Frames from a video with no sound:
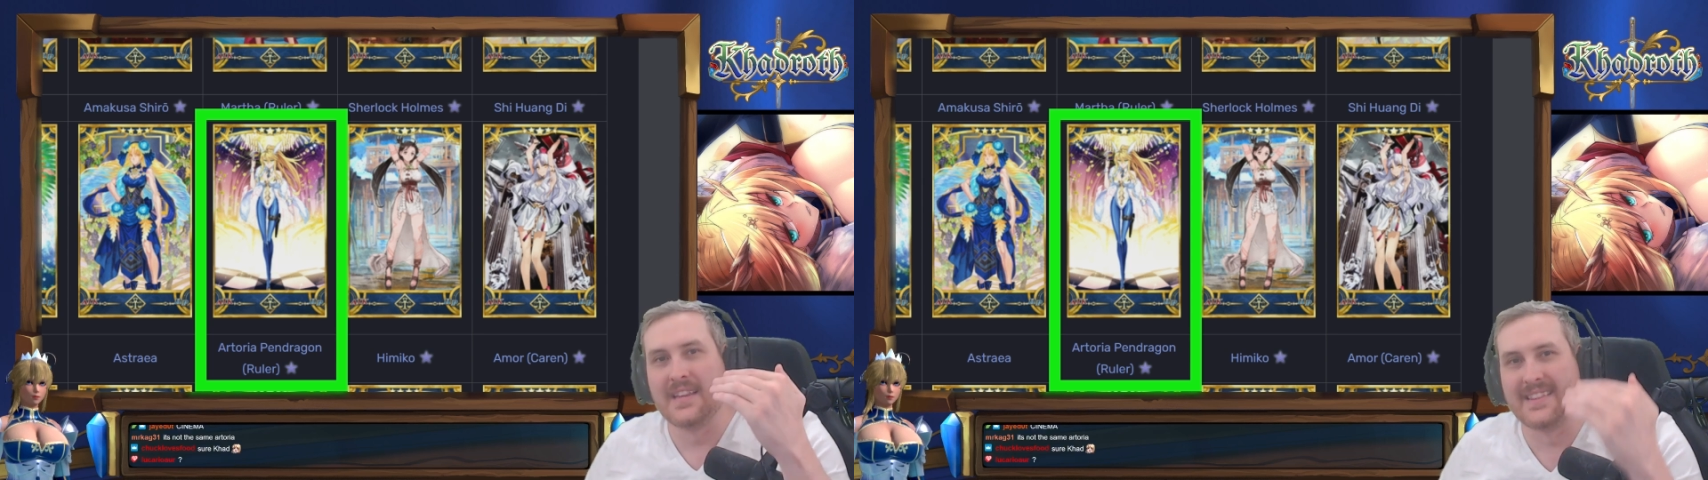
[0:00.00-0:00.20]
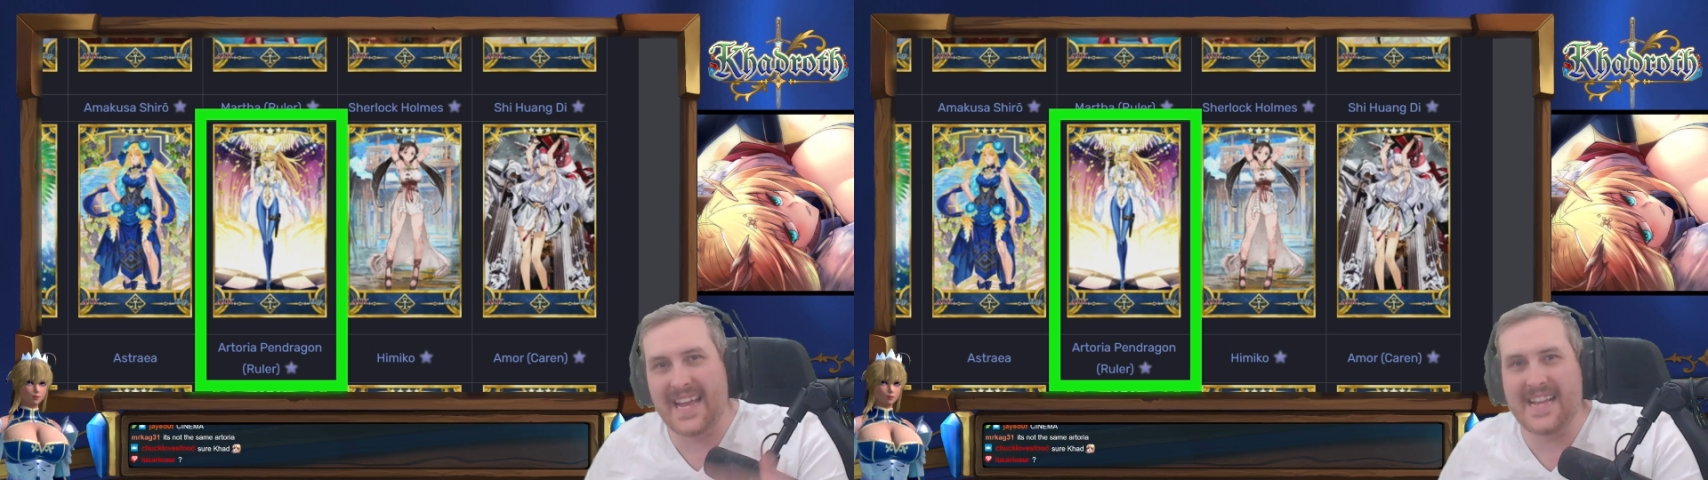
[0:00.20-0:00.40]

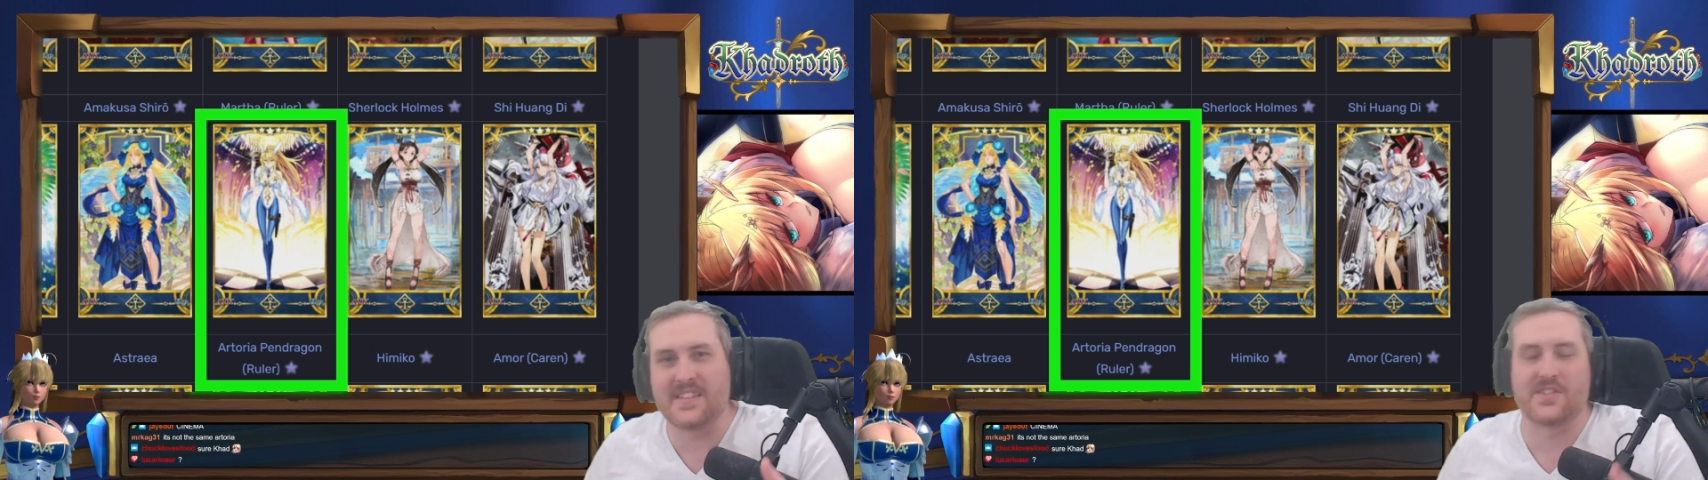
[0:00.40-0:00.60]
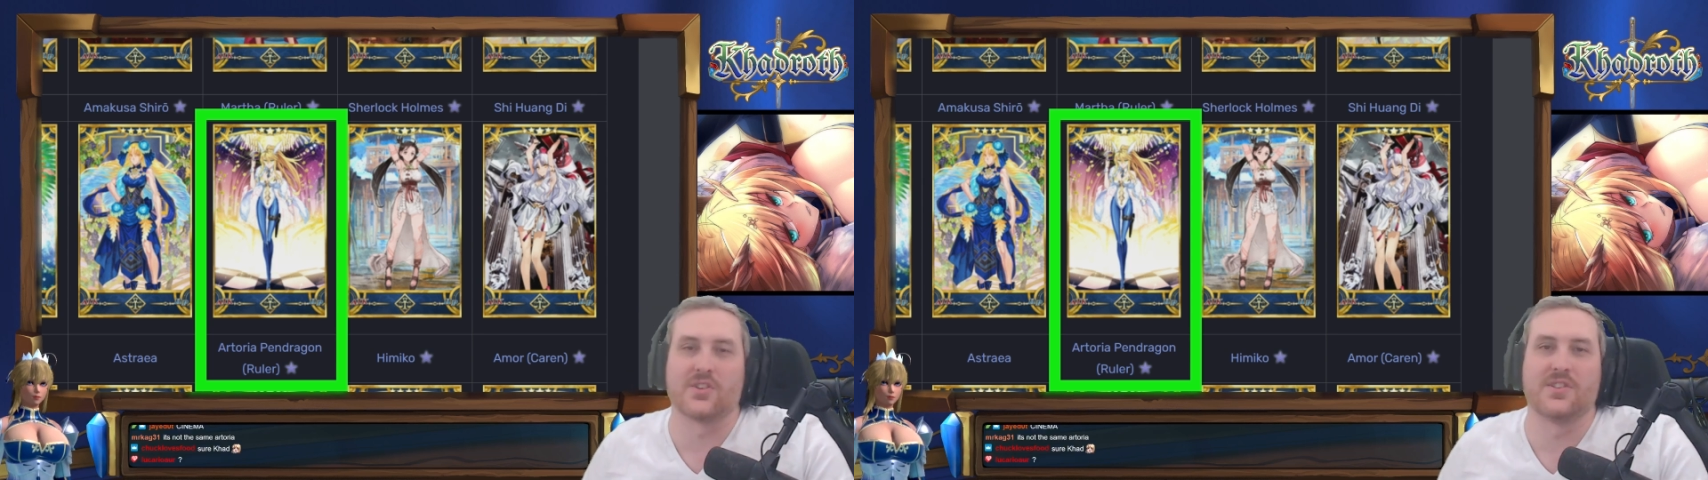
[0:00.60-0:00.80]

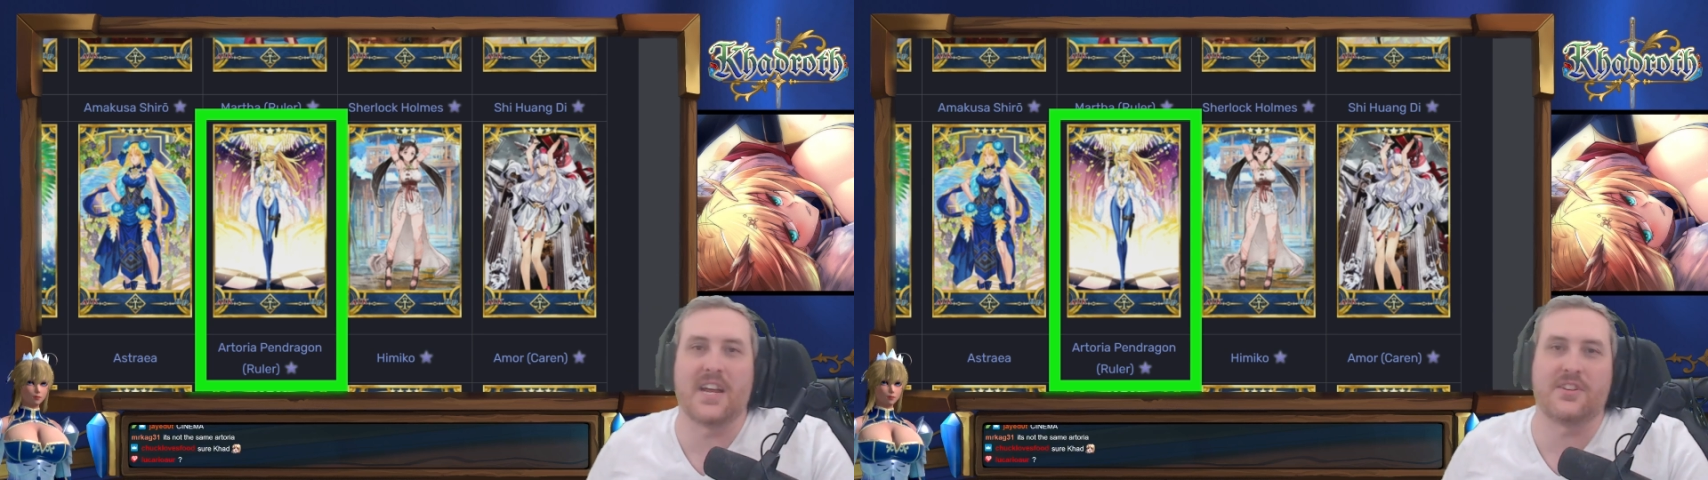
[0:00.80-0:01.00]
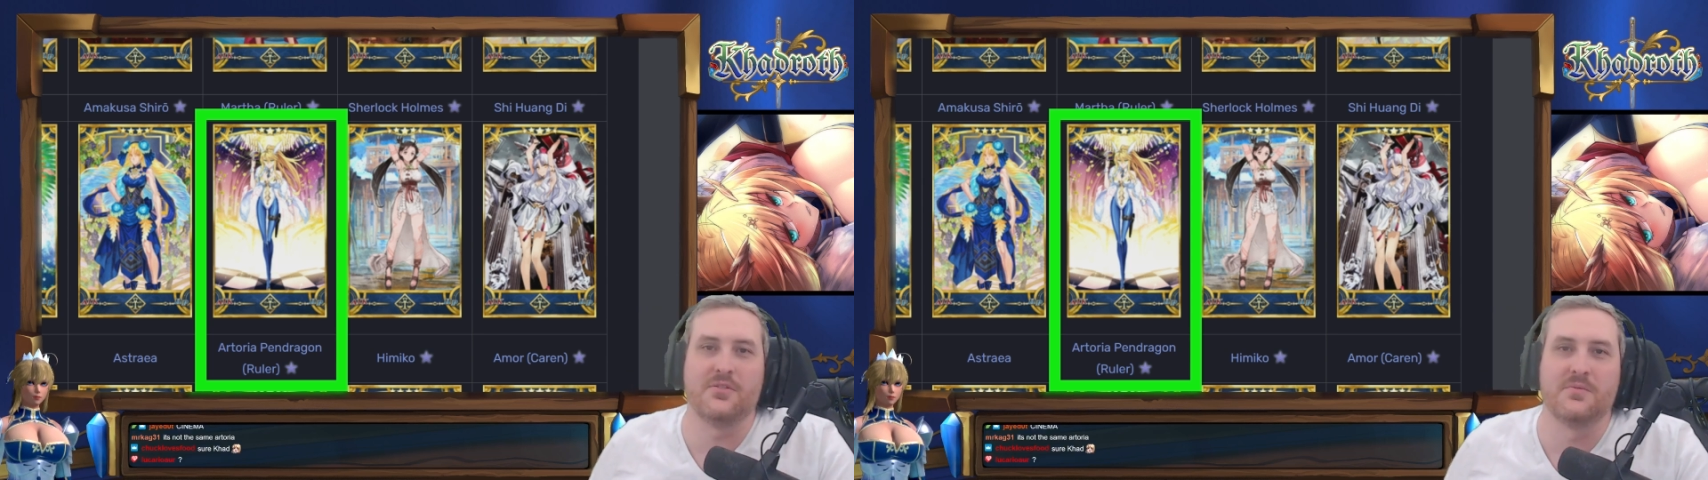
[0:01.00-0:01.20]
Lancer
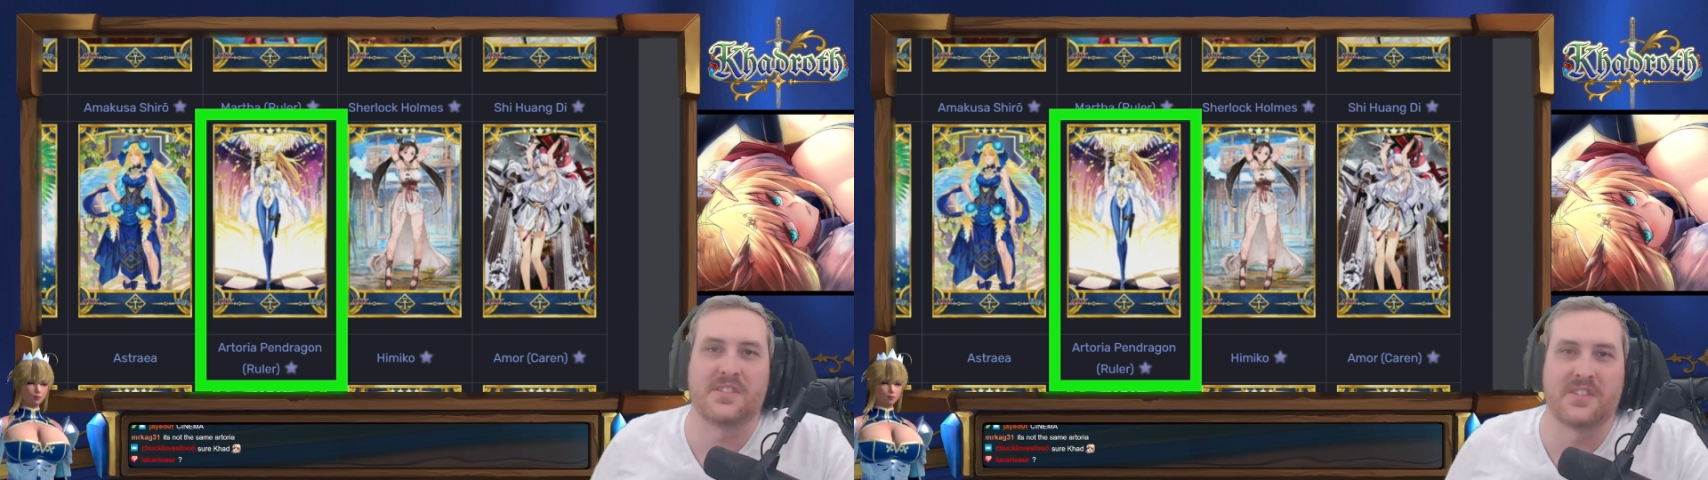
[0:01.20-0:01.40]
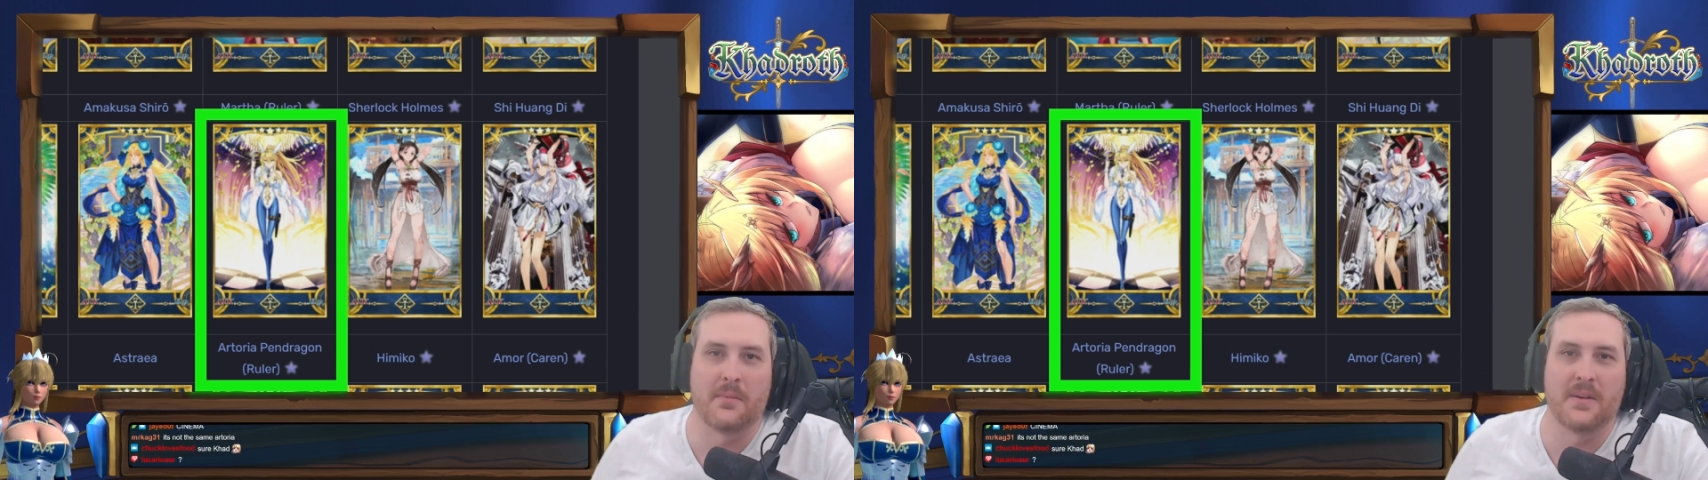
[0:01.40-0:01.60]
that you
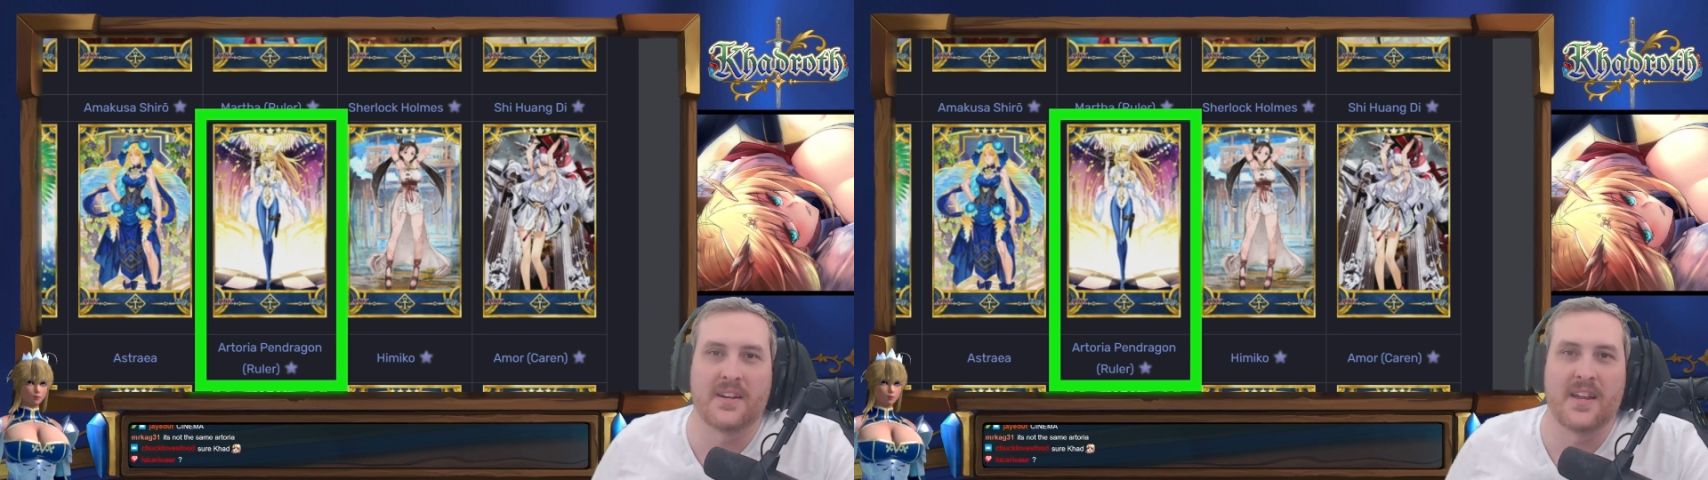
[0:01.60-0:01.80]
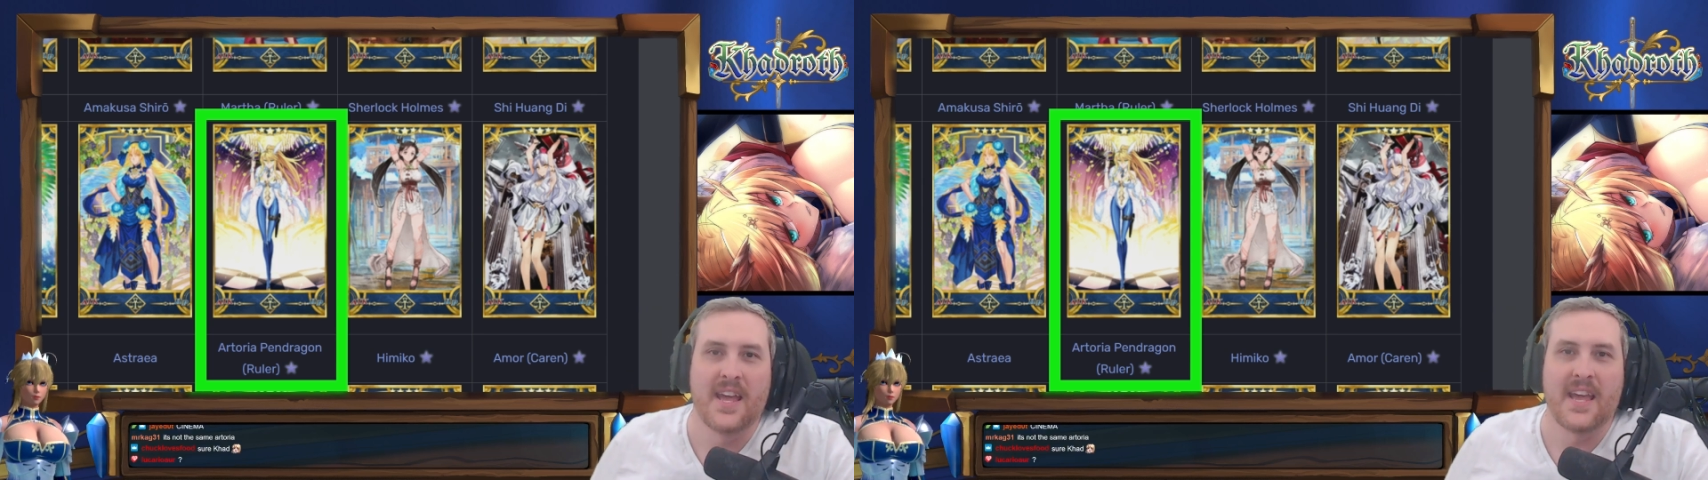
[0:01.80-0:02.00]
summon